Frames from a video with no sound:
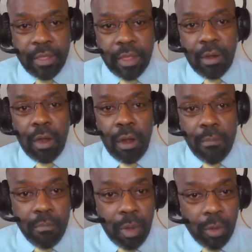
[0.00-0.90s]
there are
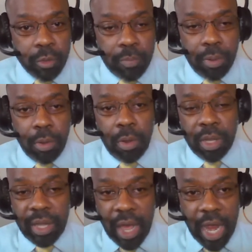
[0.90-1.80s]

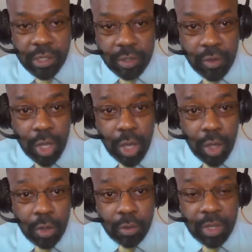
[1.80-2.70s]
multiple lines of
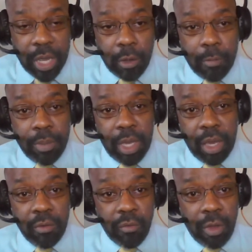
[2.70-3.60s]
code that are
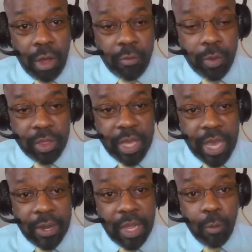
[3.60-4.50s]
being involved with
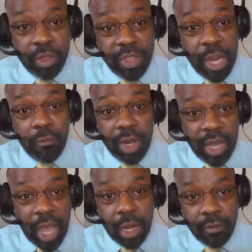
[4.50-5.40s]
that. And with every
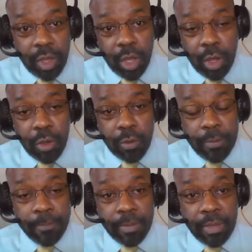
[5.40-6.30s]
line of
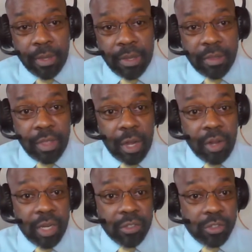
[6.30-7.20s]
code, there
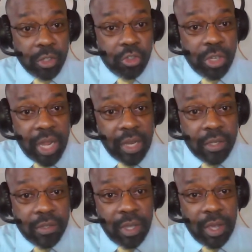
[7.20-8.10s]
is a
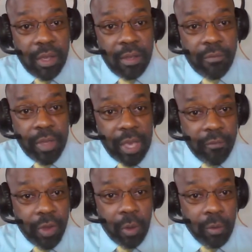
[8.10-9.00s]
chance of a
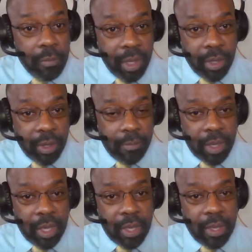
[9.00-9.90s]
vulnerability
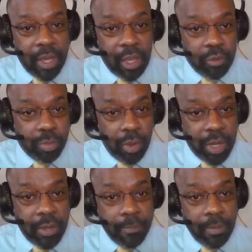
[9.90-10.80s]
being
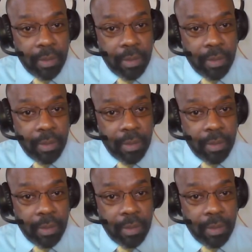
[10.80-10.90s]
exploited.